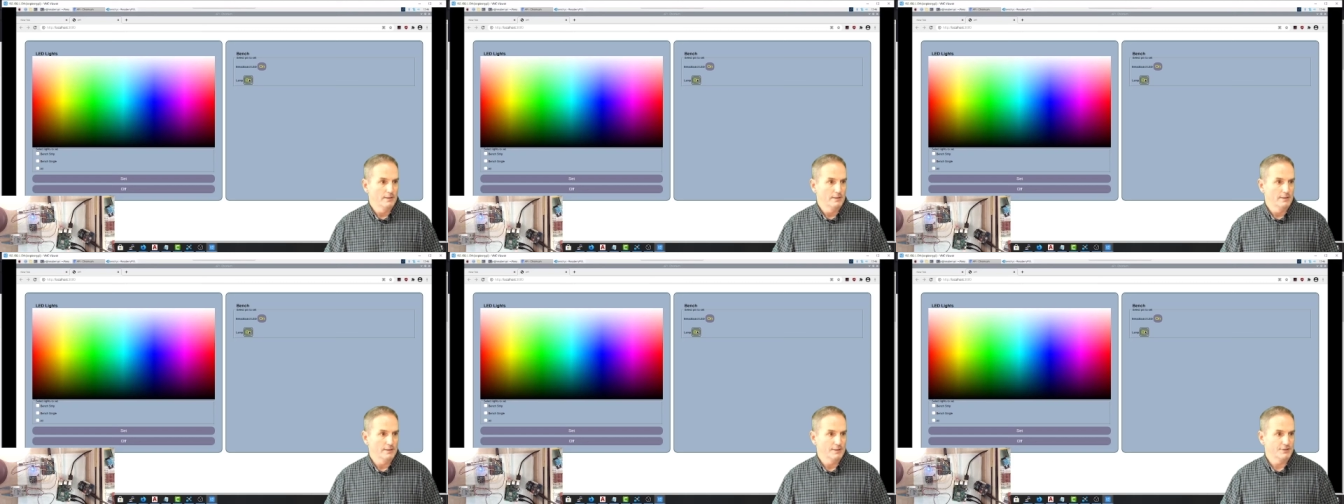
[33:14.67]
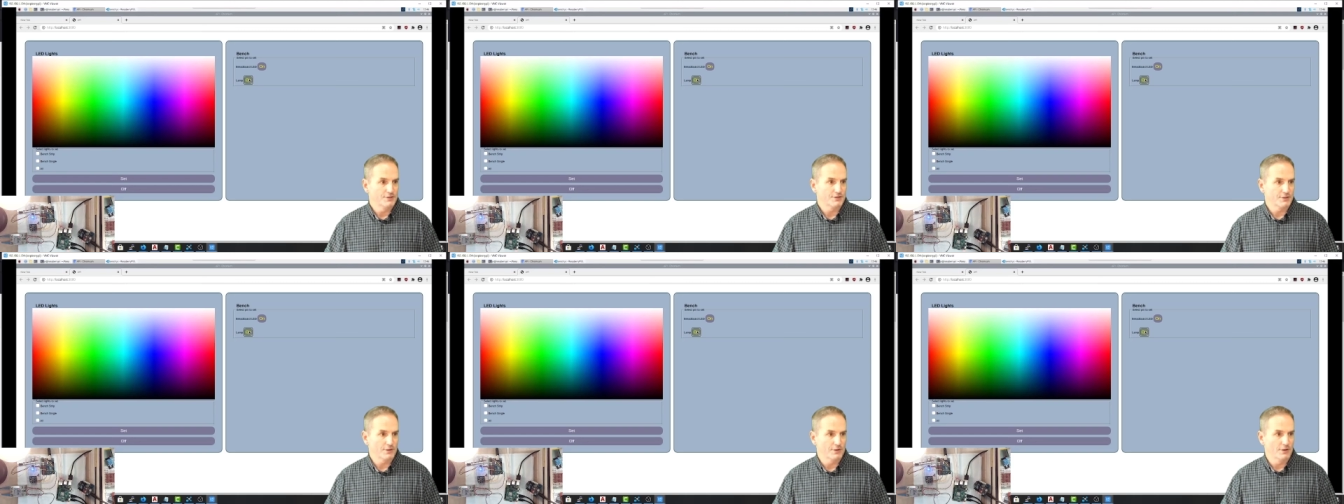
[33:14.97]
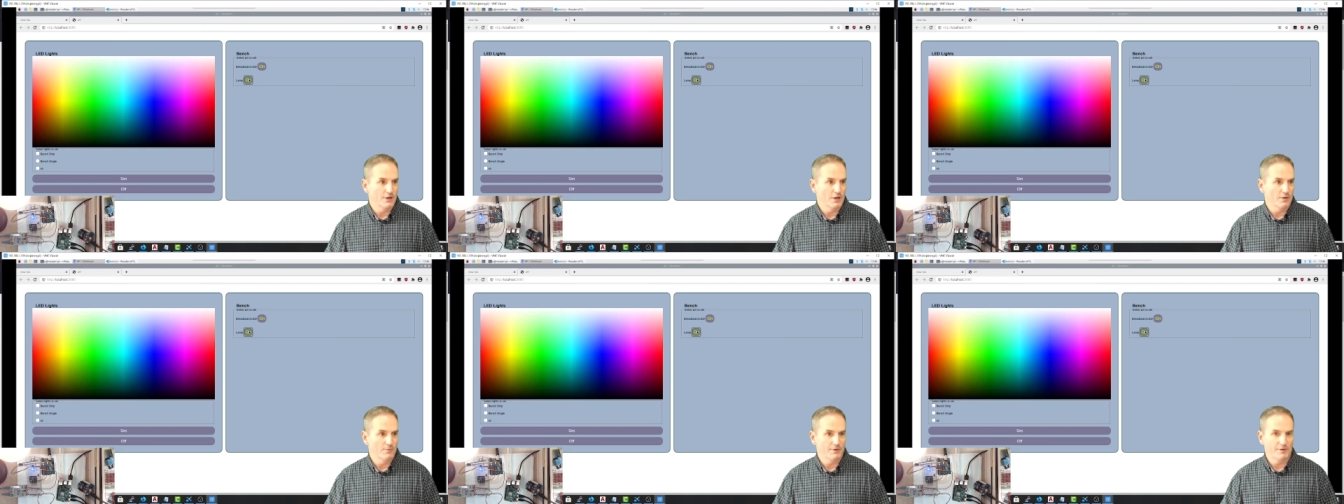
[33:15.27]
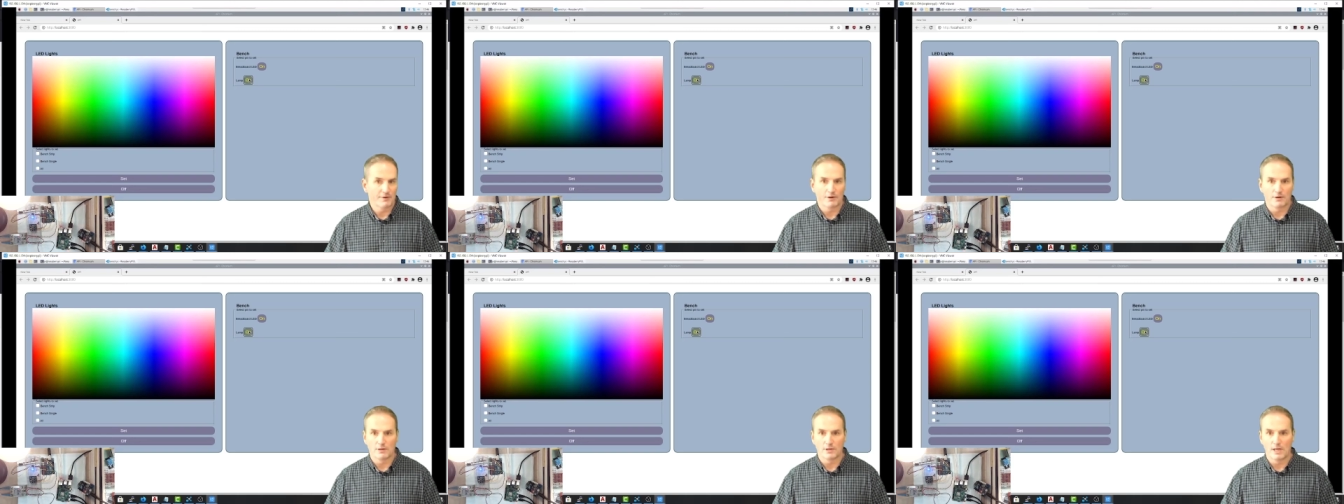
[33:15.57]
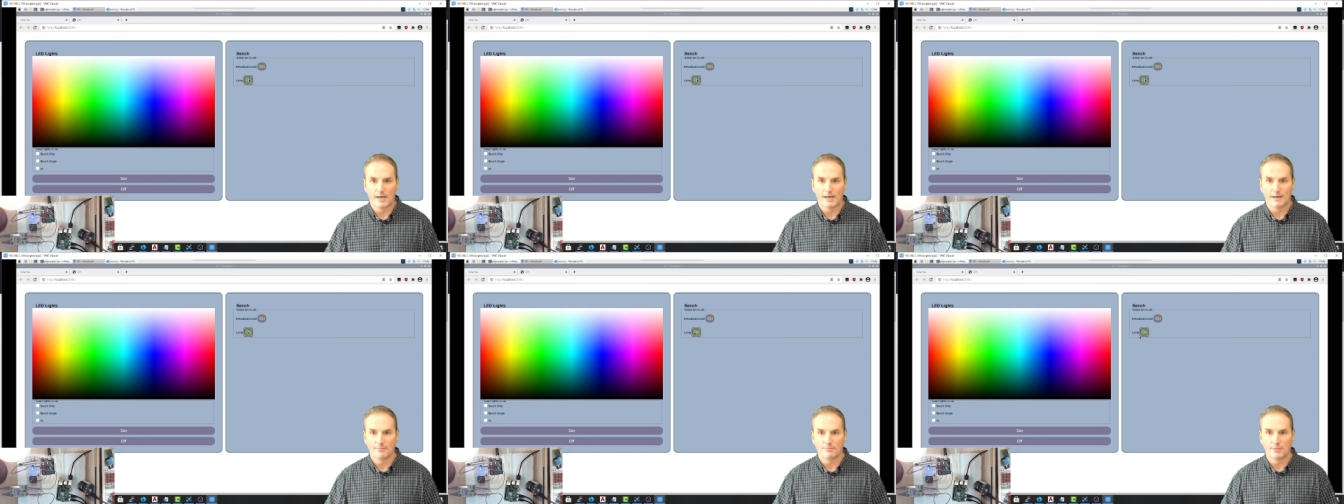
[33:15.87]
Let's turn on with our
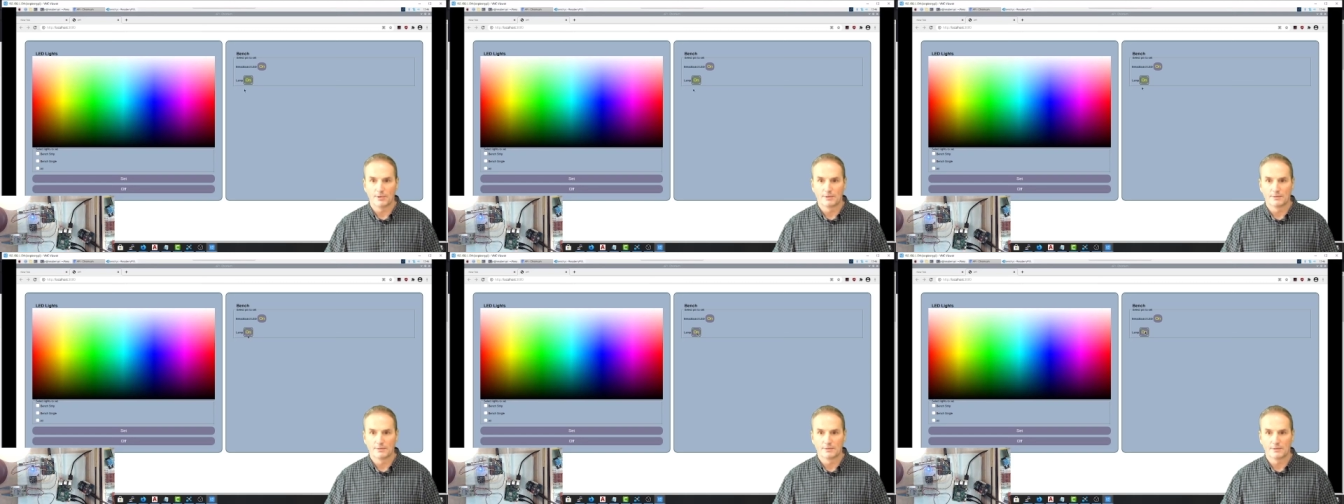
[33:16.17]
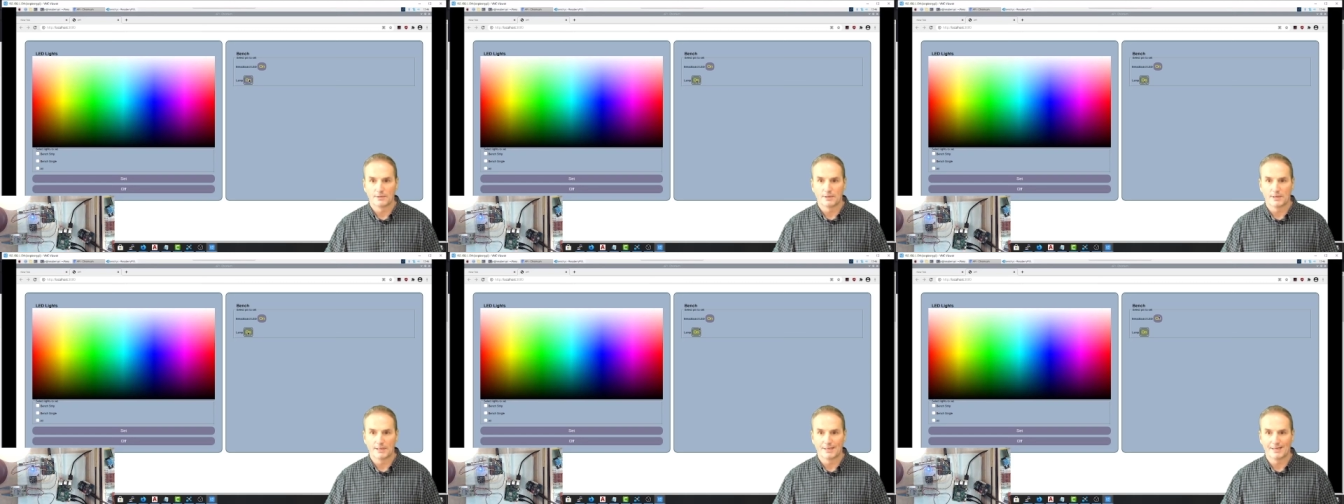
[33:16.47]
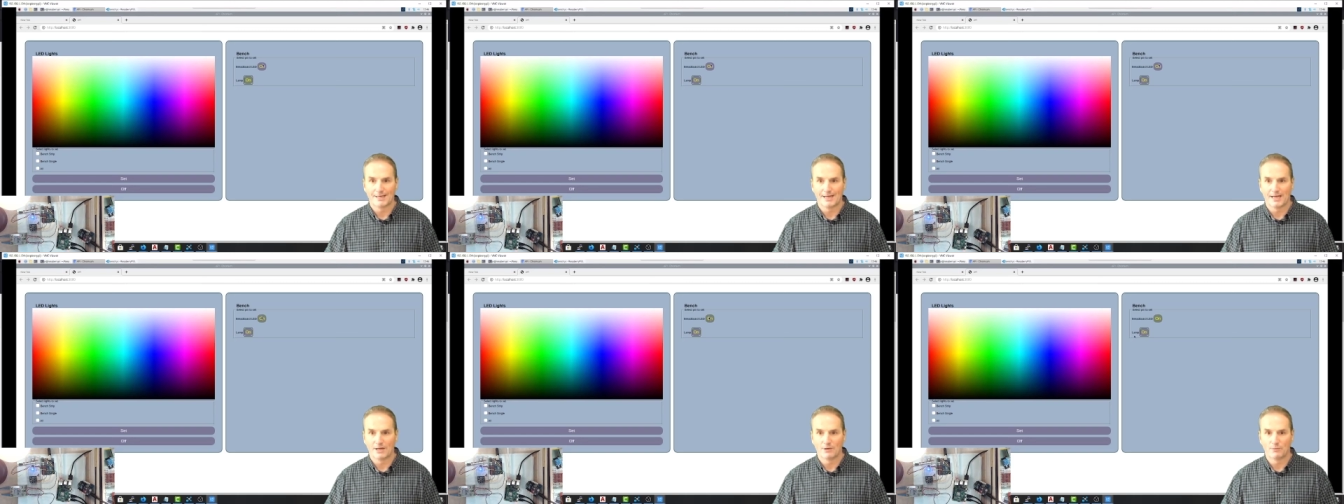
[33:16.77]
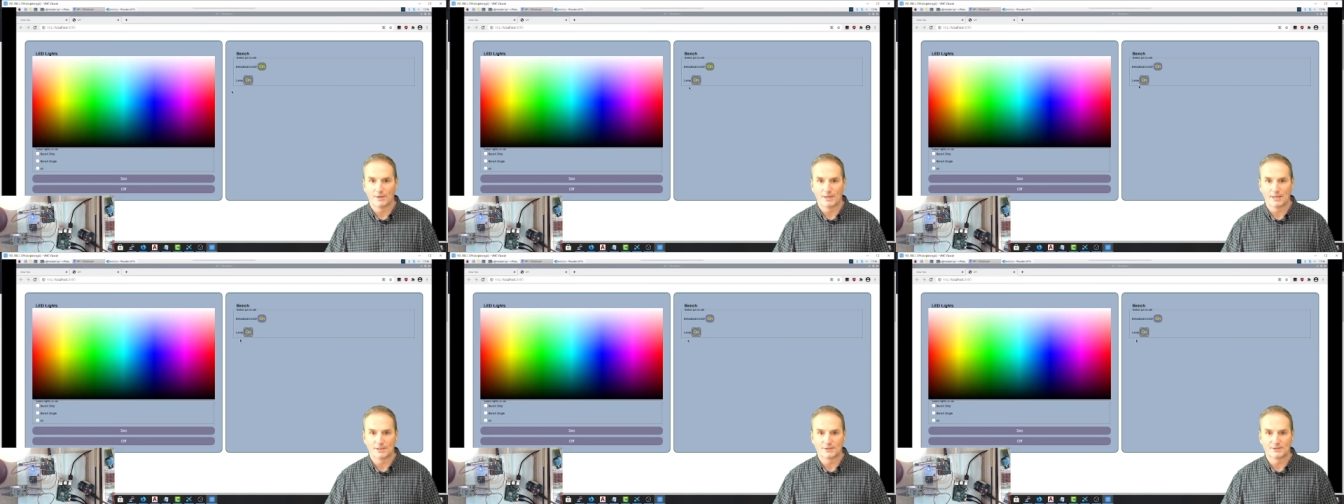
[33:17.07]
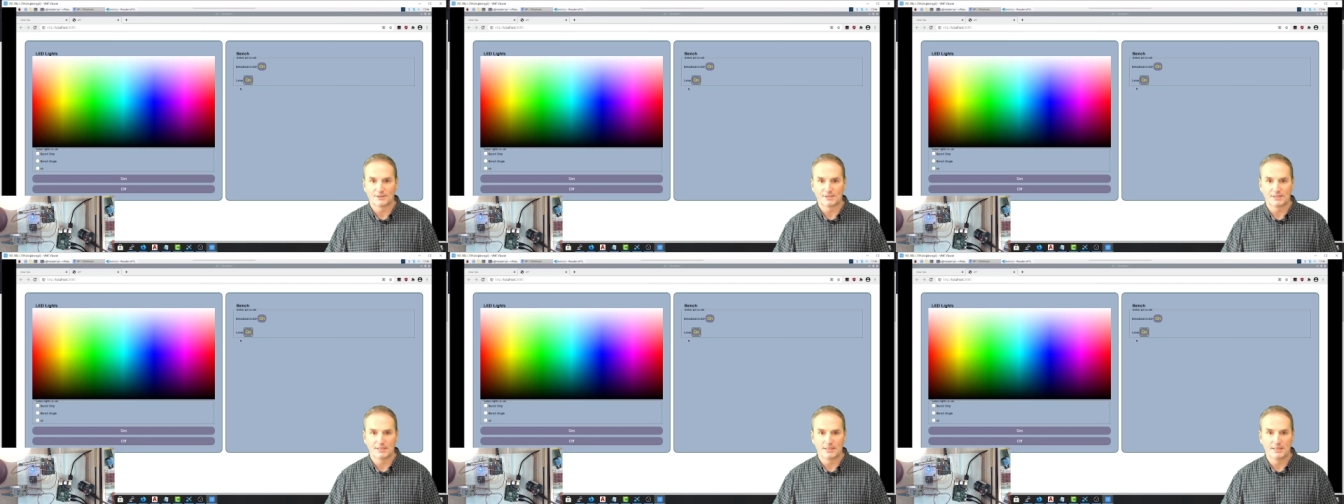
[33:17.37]
lamp. Right, and again we can
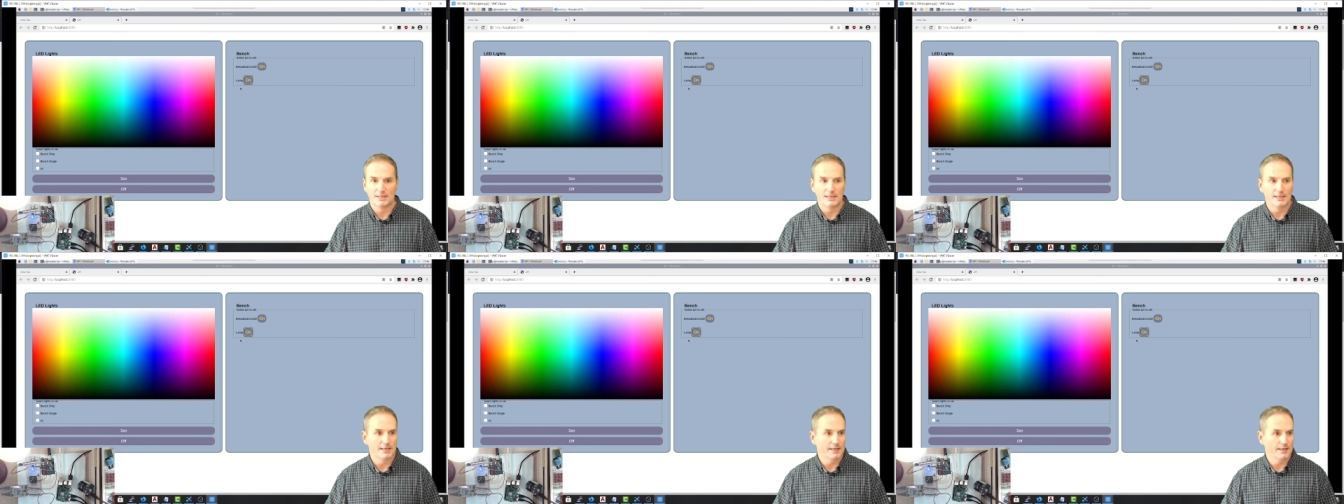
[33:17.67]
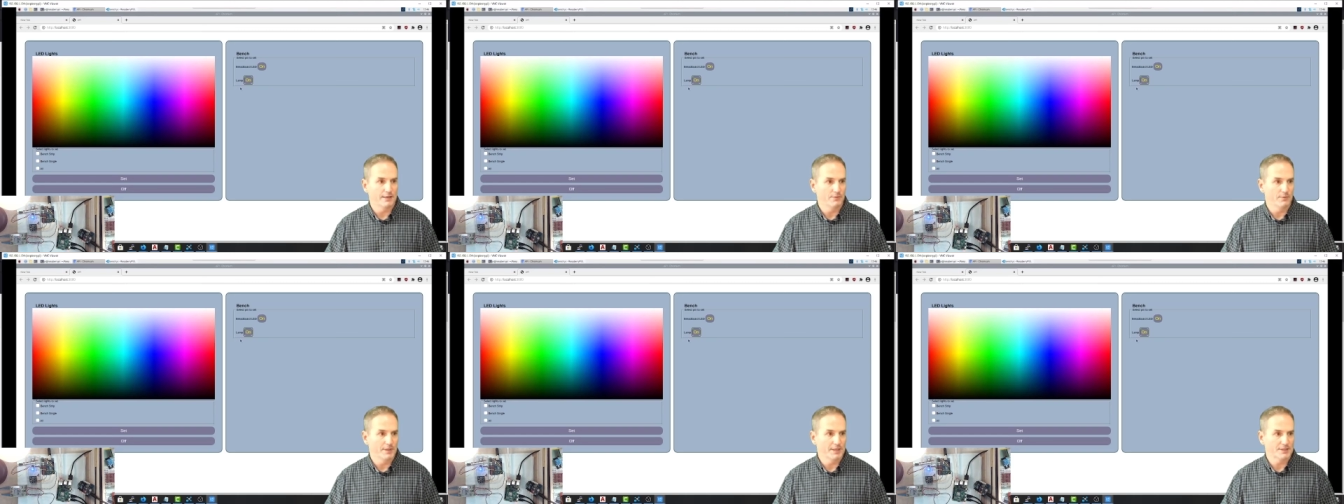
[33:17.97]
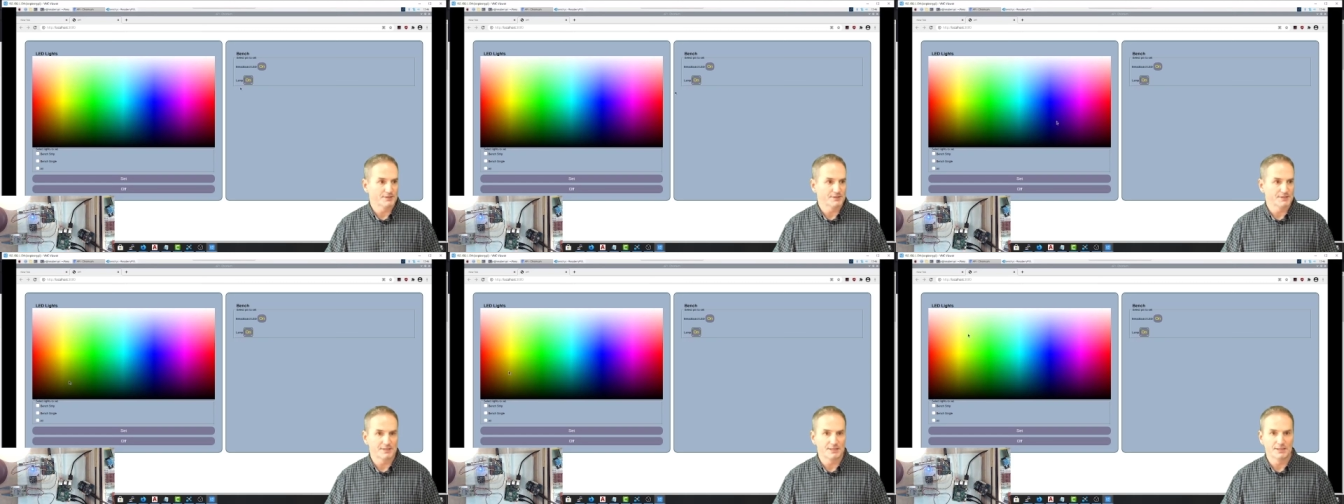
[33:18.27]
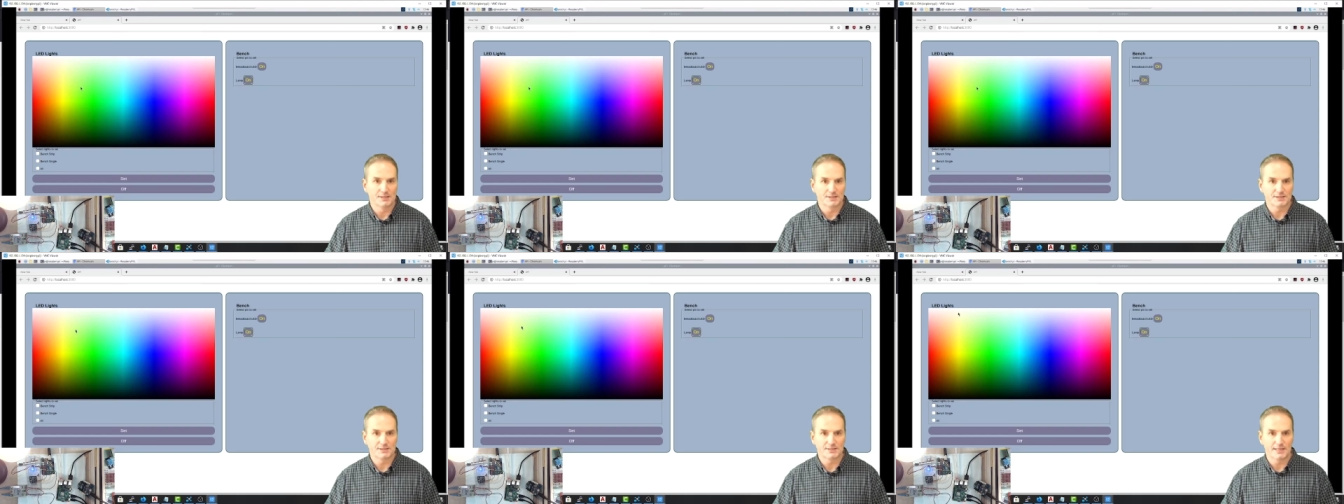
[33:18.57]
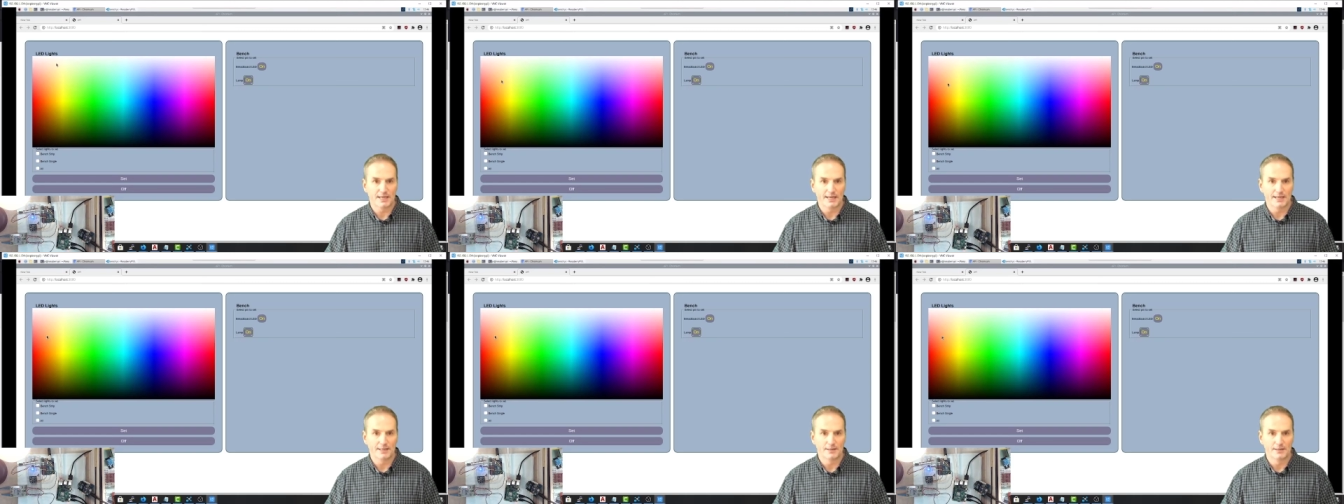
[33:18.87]
see the
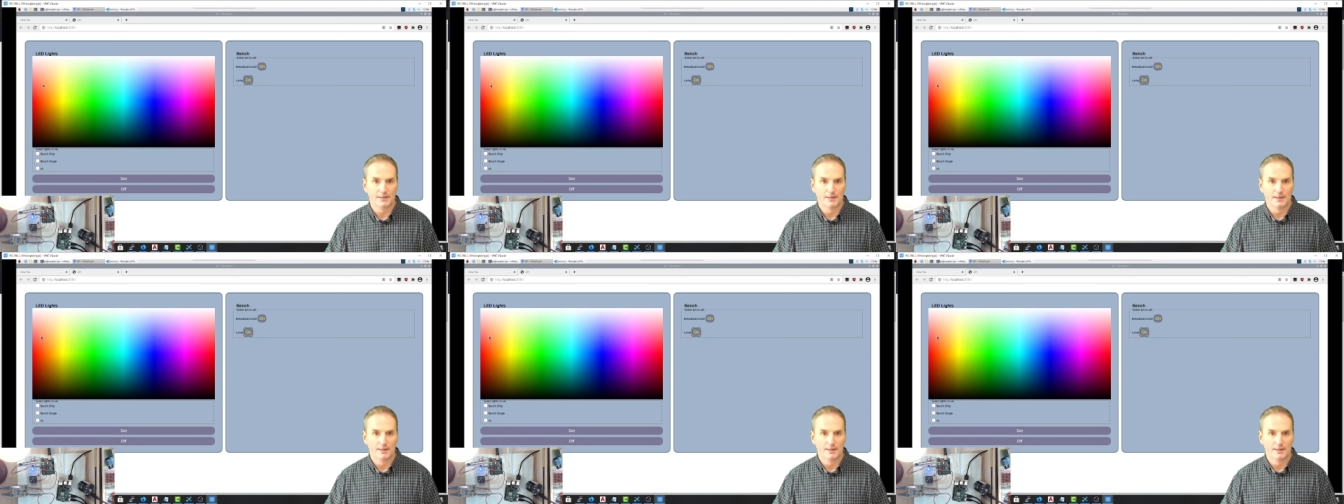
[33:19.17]
state.